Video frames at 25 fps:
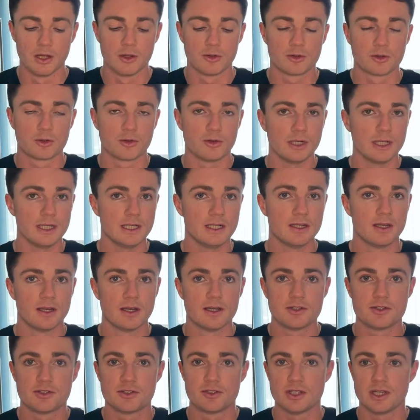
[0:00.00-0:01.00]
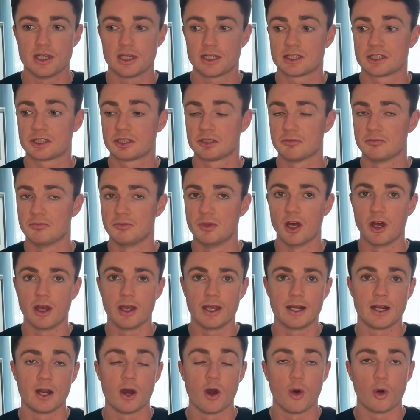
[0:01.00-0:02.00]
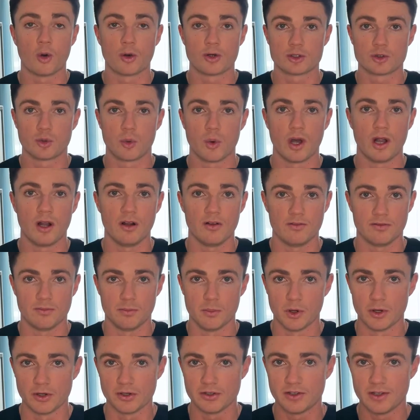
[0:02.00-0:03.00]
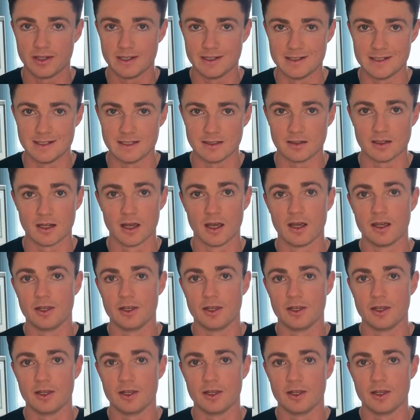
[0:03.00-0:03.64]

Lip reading: 3, 6, 9, or 12 month deal.